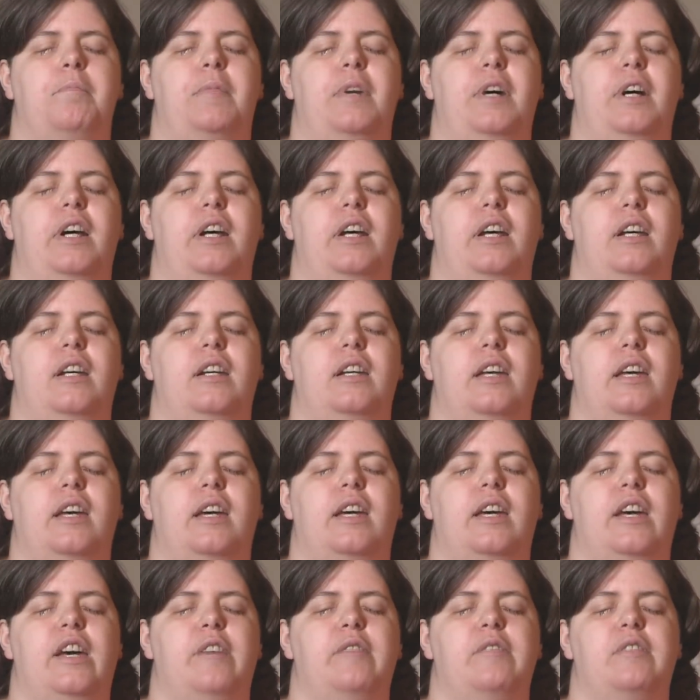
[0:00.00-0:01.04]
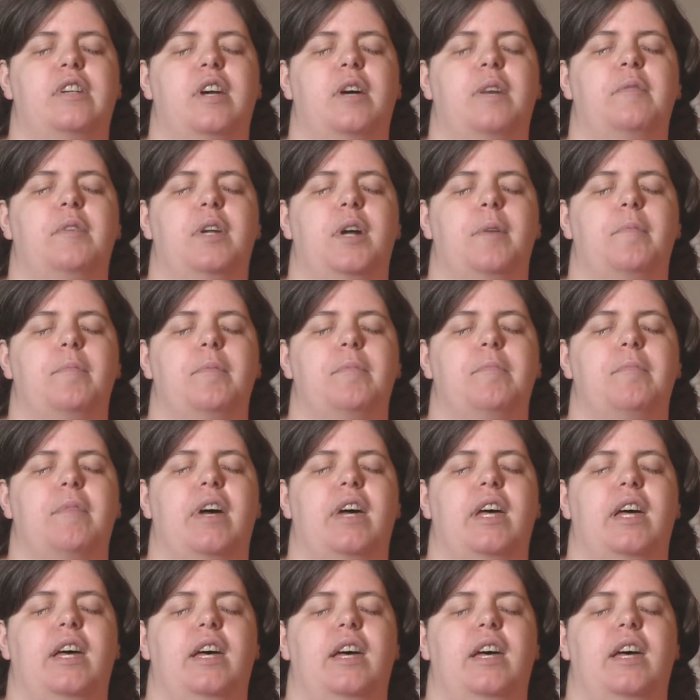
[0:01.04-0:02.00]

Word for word: but it kept coming up in my